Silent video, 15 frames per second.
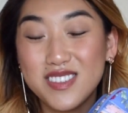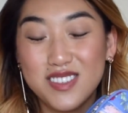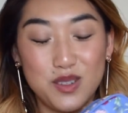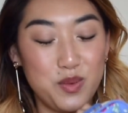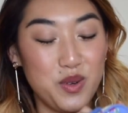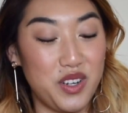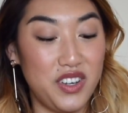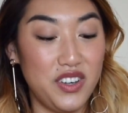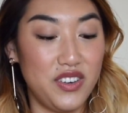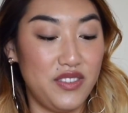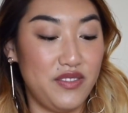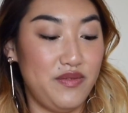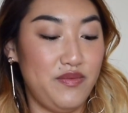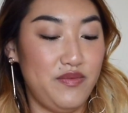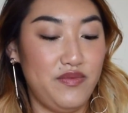is super cute.
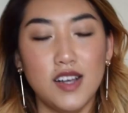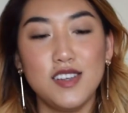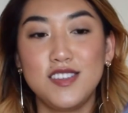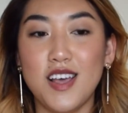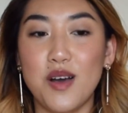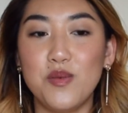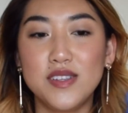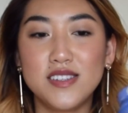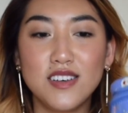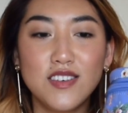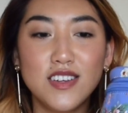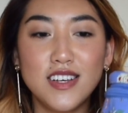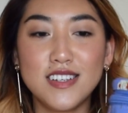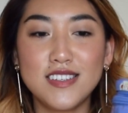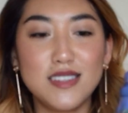So yeah, once
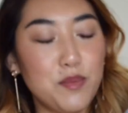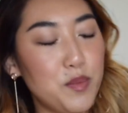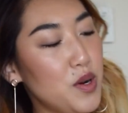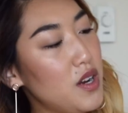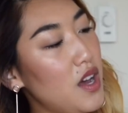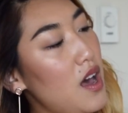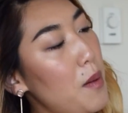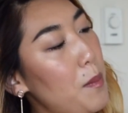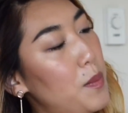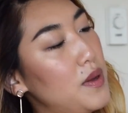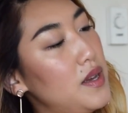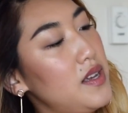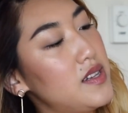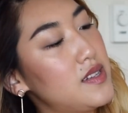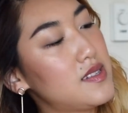everything's zippered up,
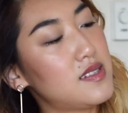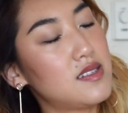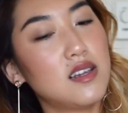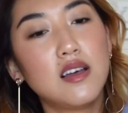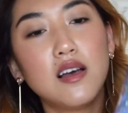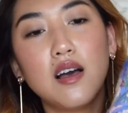it's